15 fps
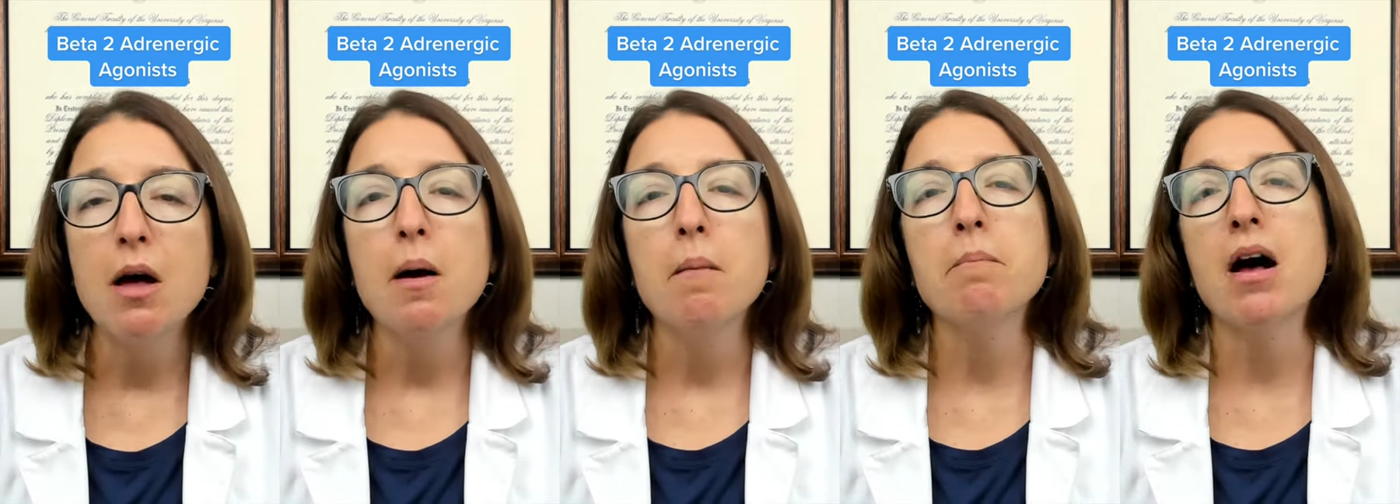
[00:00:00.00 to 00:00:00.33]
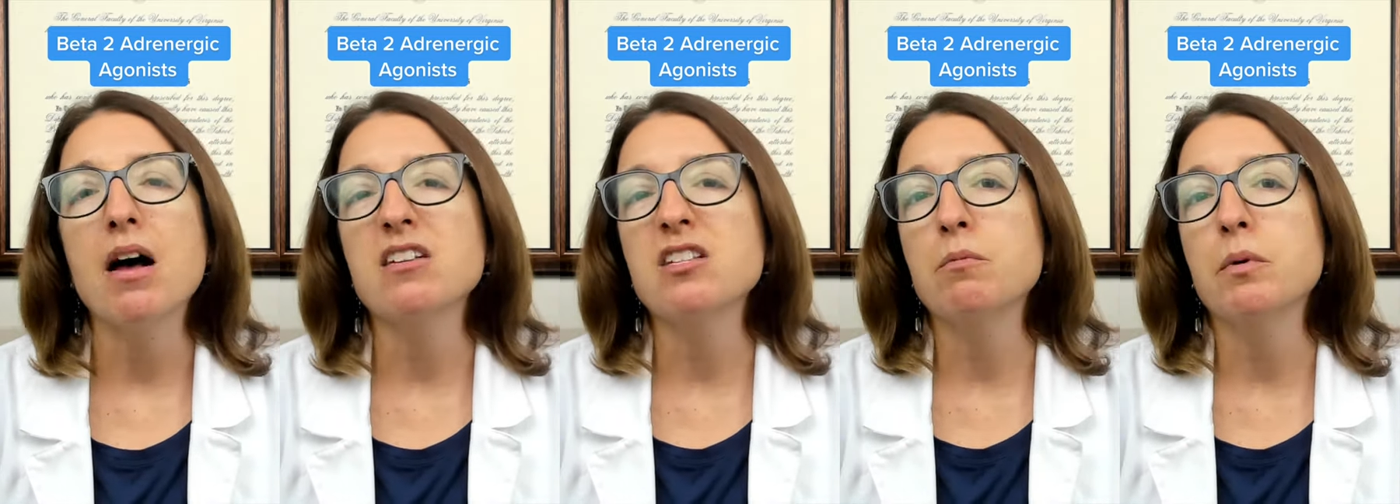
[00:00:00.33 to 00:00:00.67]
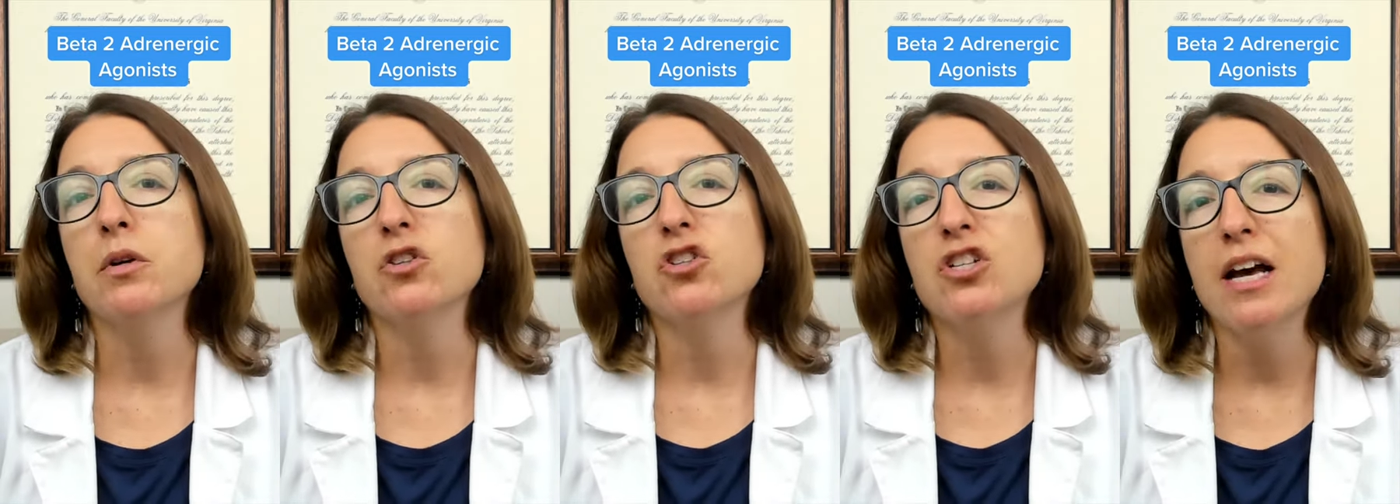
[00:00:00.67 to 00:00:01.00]

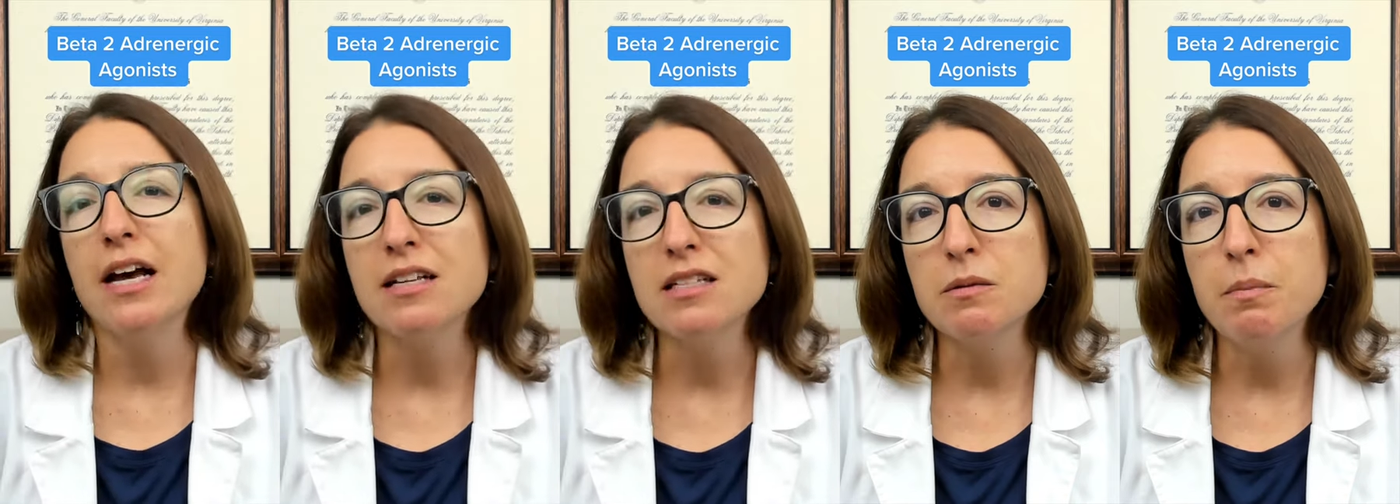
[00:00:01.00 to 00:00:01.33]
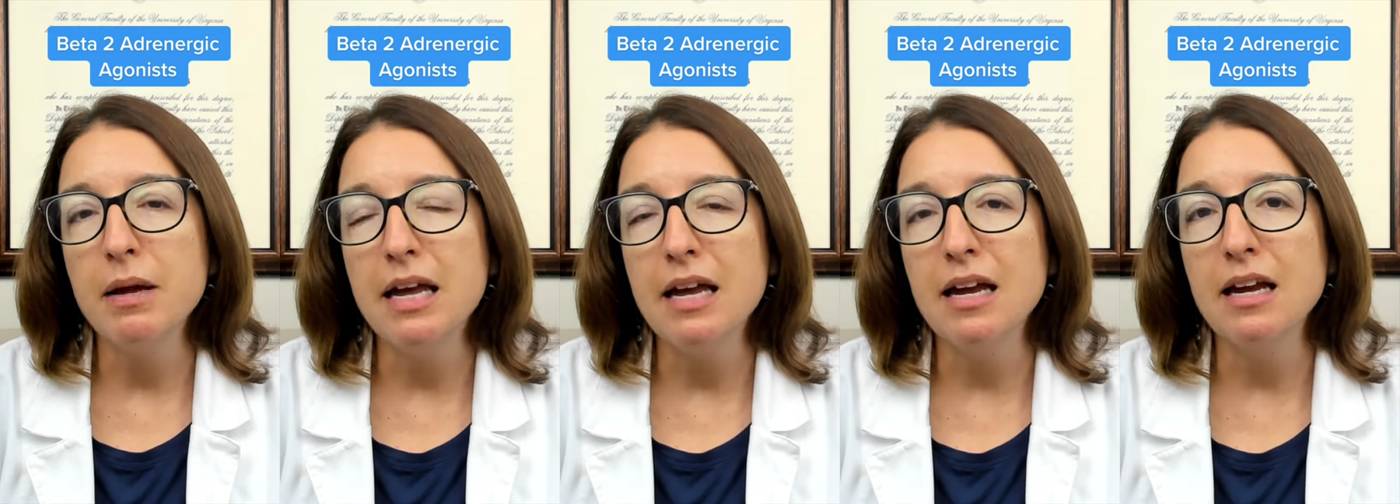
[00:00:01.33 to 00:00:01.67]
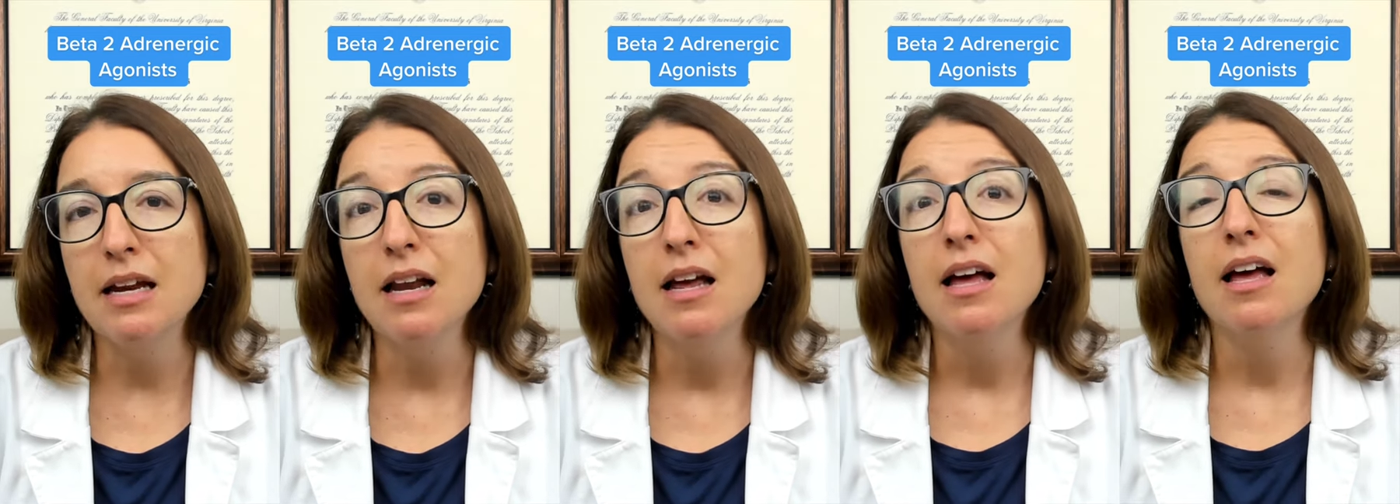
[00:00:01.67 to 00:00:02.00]
possible chest
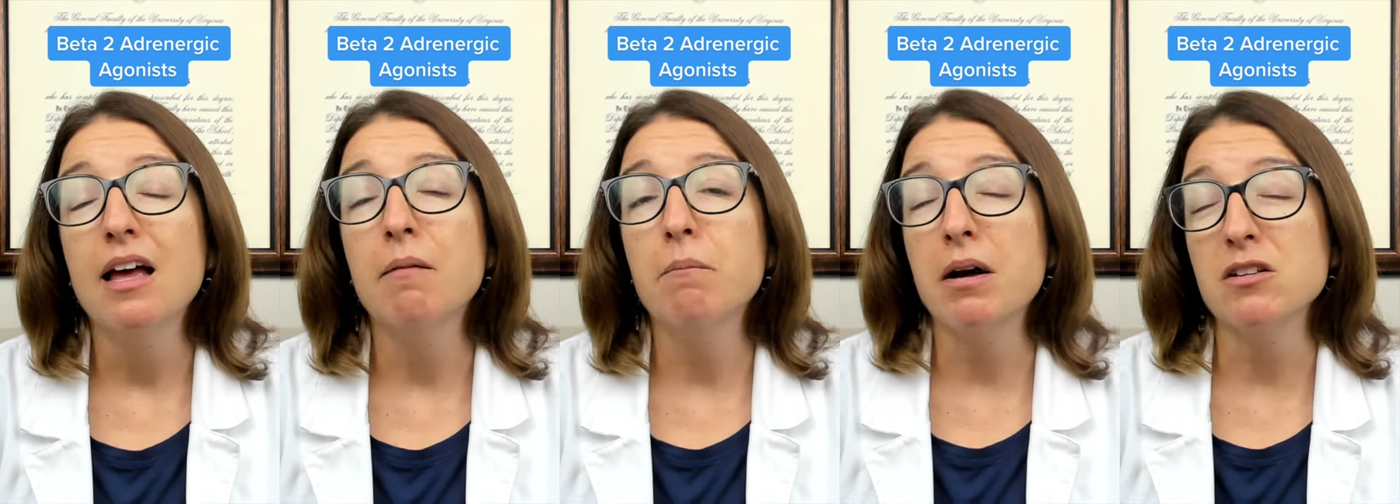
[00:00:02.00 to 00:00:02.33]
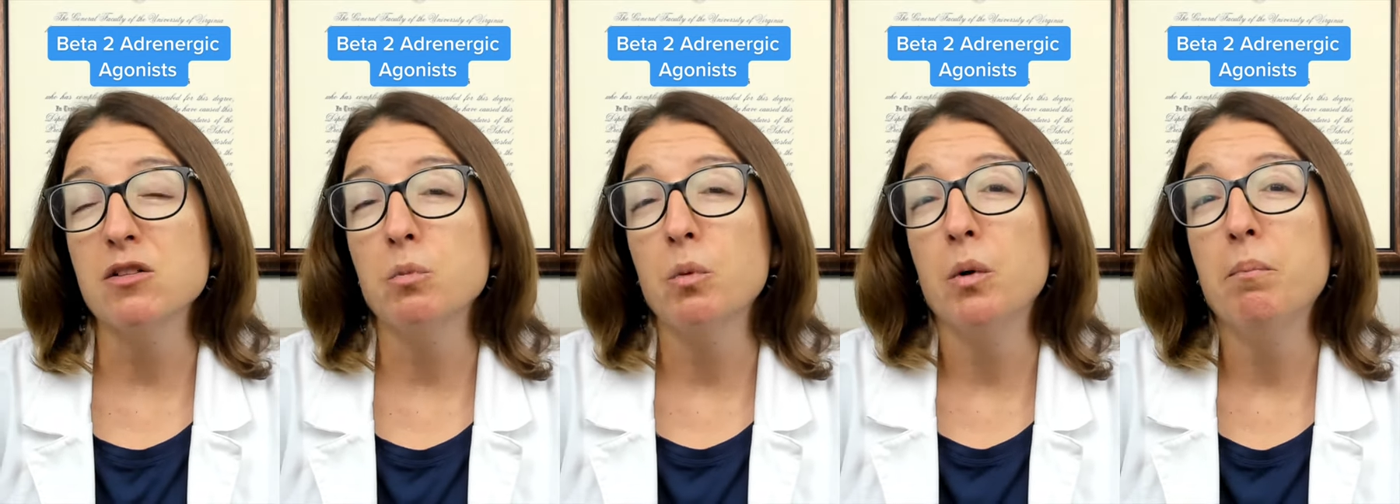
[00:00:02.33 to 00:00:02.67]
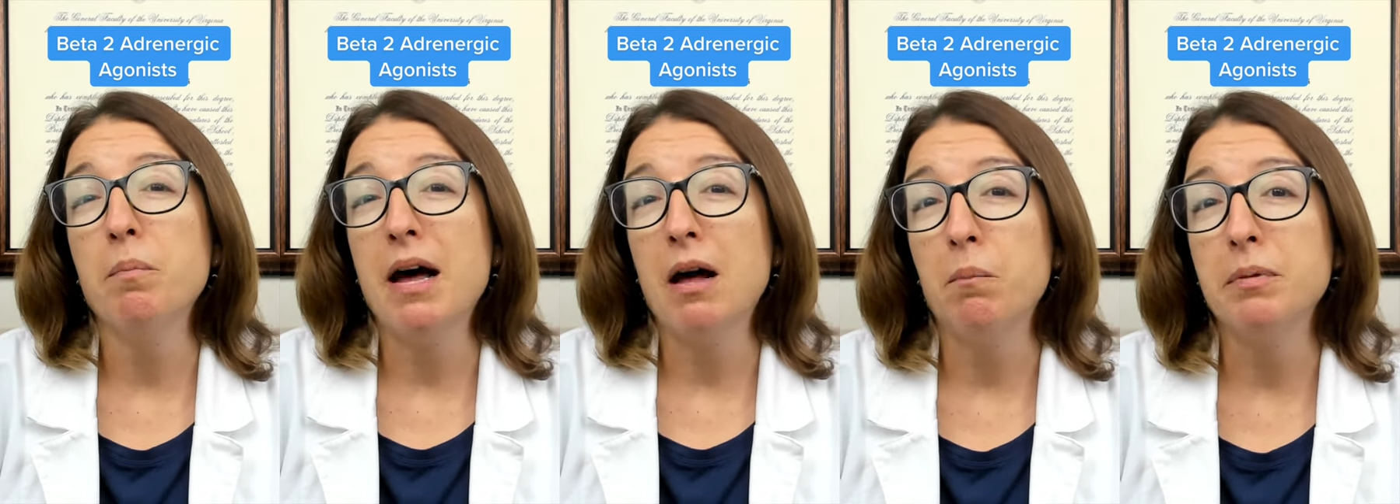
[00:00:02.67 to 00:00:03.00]
pain, and possible
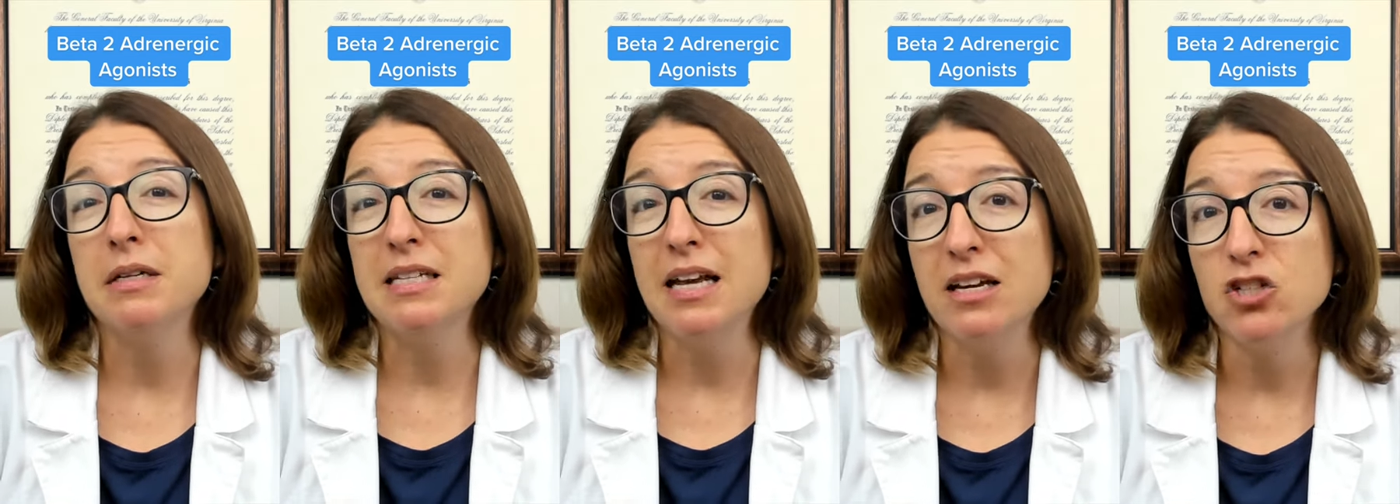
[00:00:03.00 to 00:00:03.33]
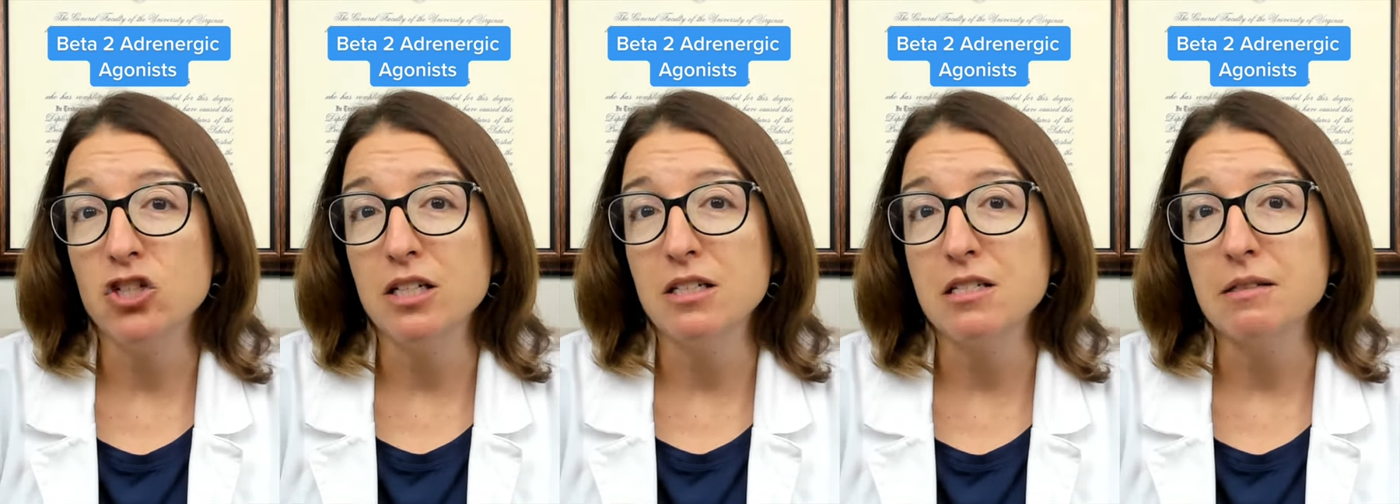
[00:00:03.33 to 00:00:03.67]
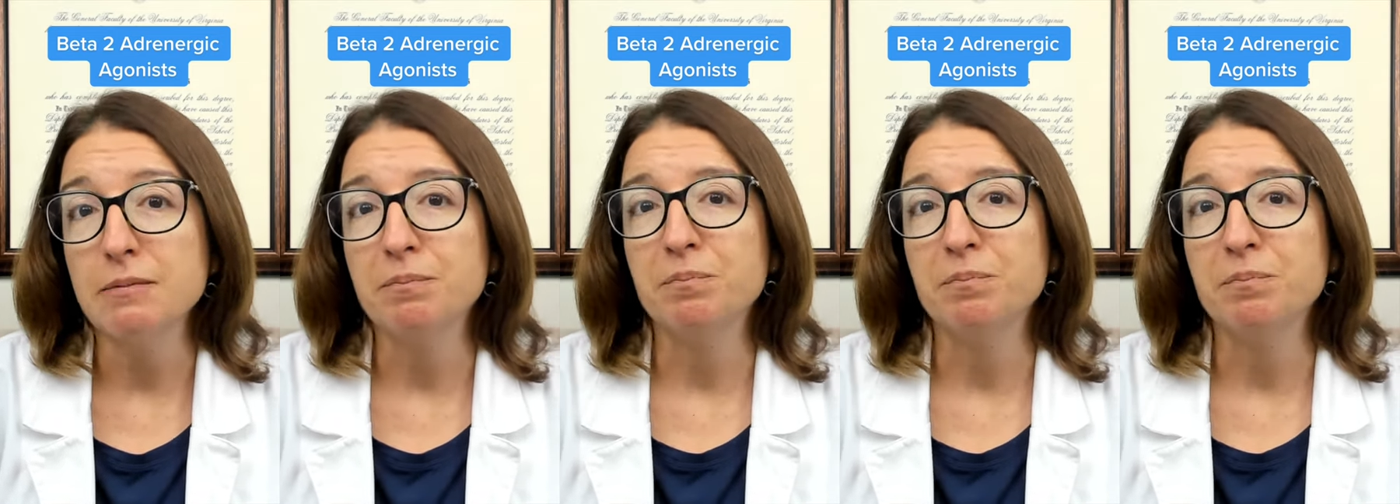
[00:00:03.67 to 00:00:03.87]
palpitations.